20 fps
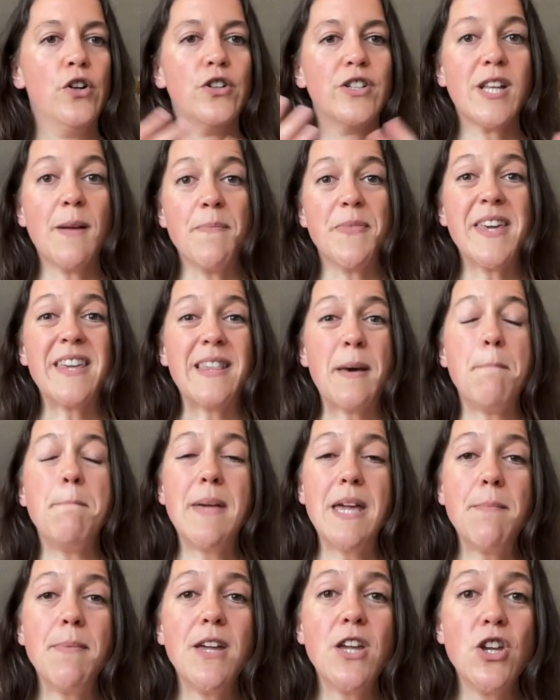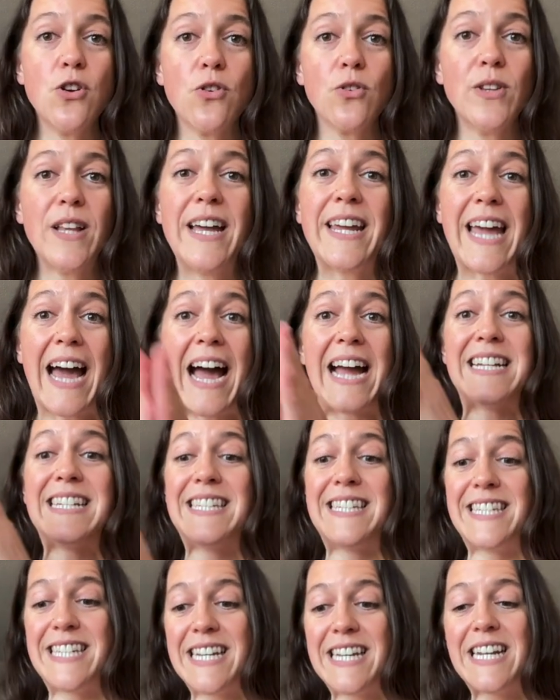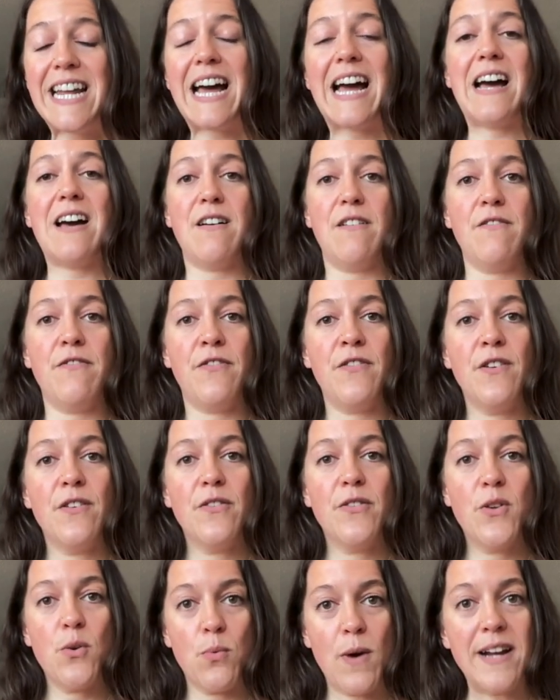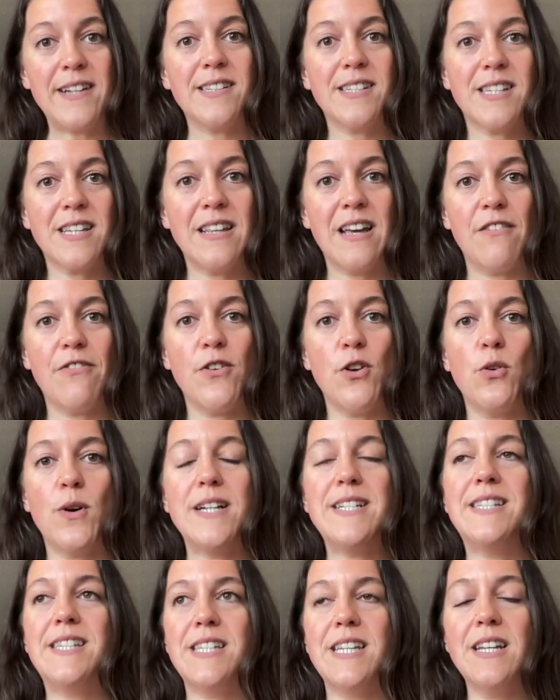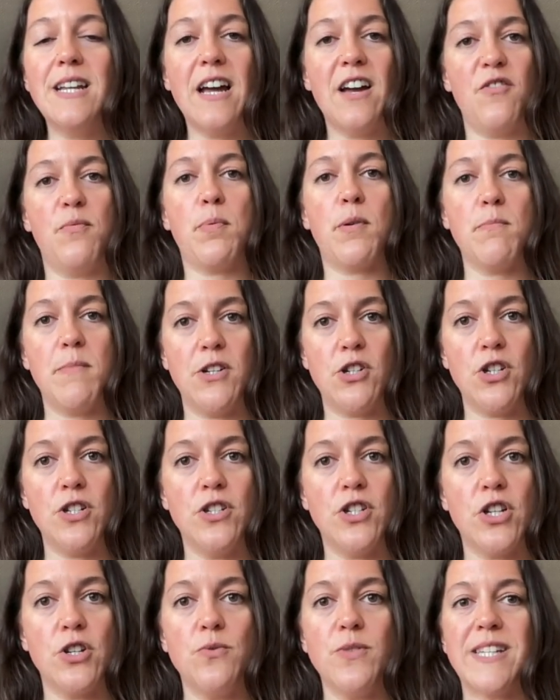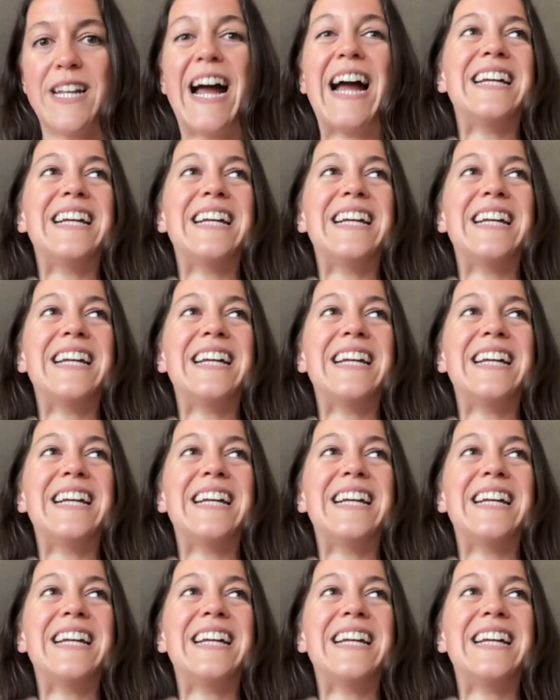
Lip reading: something that maybe you're like, I did have the rights to that photo. I did have permission to use it.